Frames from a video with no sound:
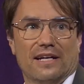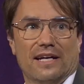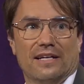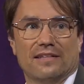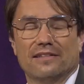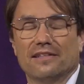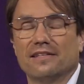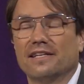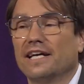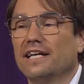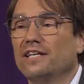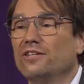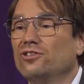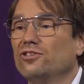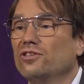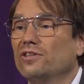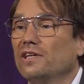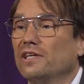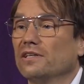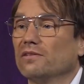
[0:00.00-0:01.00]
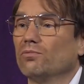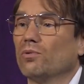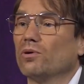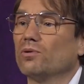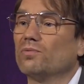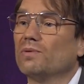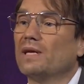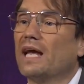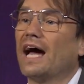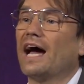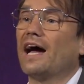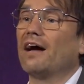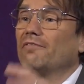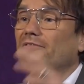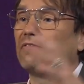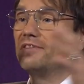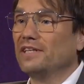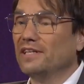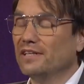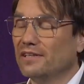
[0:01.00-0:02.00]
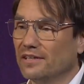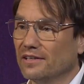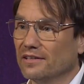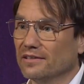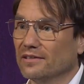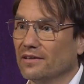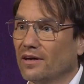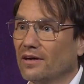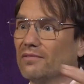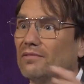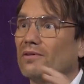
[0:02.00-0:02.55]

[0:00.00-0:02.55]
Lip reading: And the nature and what we have here,